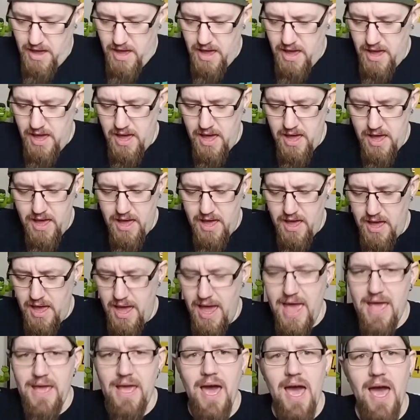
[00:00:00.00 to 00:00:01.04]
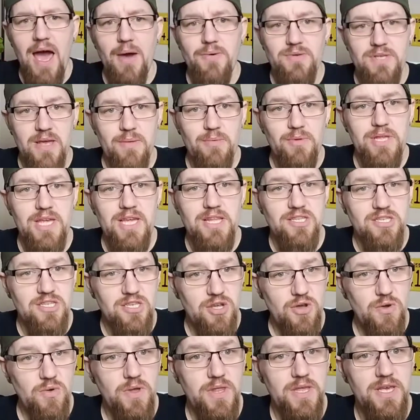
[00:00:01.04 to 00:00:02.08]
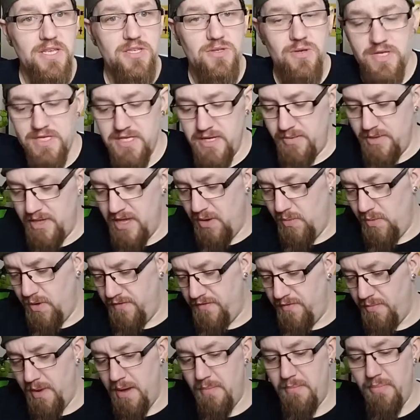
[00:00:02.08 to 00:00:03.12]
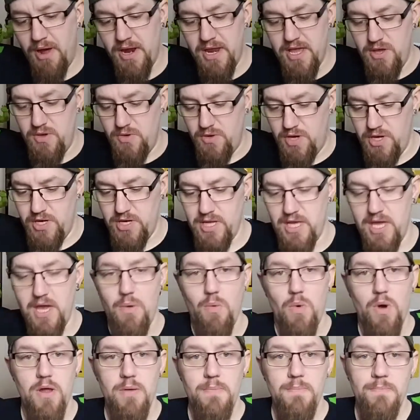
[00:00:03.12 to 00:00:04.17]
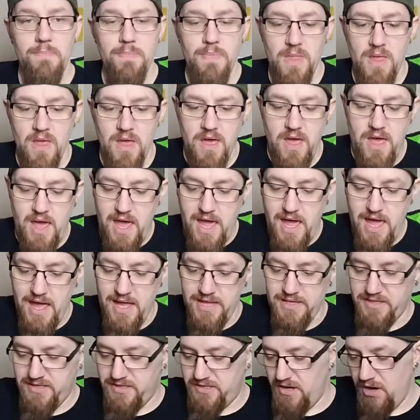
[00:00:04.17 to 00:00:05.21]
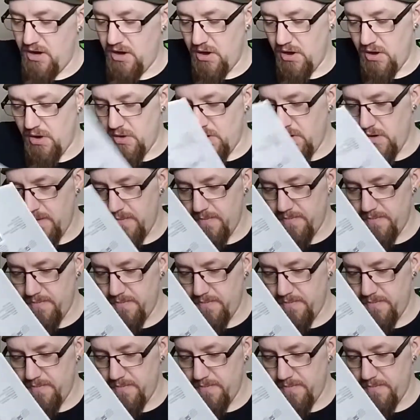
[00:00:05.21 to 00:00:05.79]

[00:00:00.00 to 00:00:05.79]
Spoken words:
I was able to get 2 of these, so I was able to get one for my buddy who couldn't get one. And so